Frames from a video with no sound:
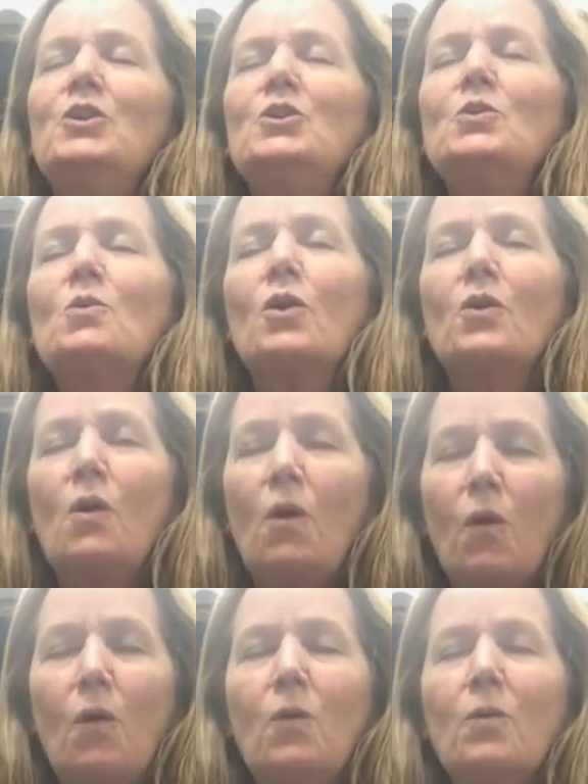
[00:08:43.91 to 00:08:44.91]
you are
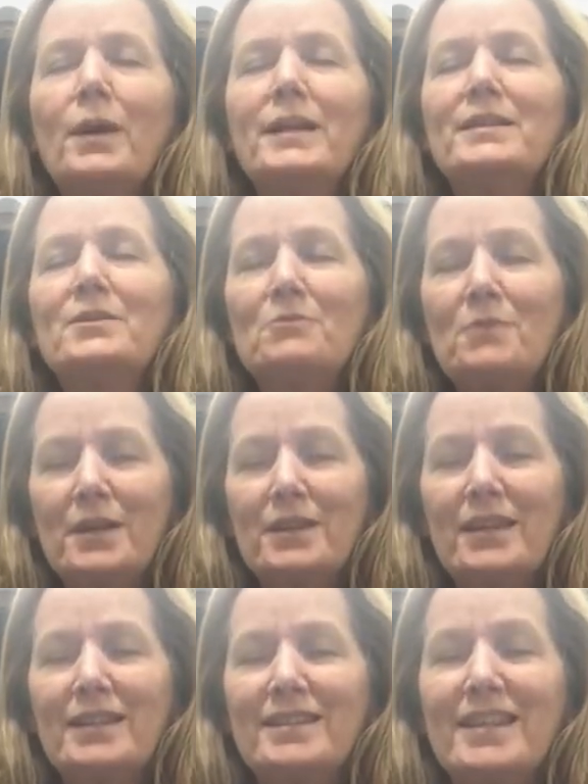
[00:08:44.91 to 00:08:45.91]
always with
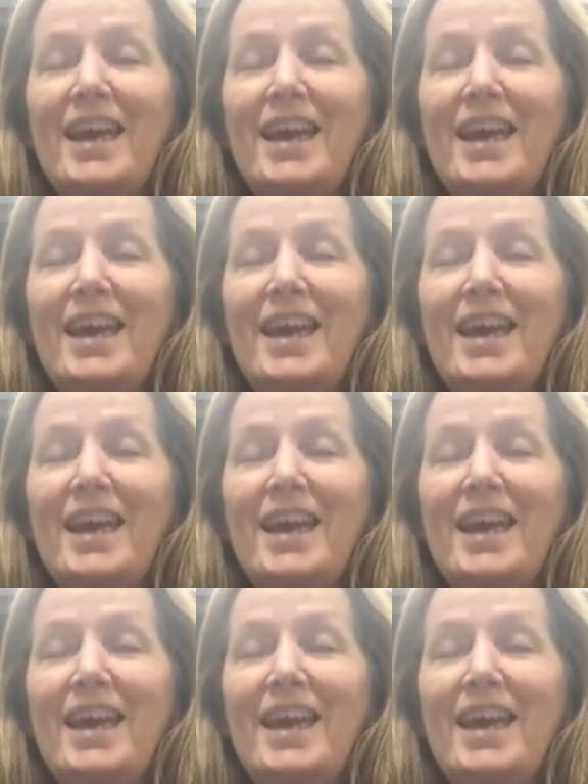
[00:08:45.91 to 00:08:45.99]
us.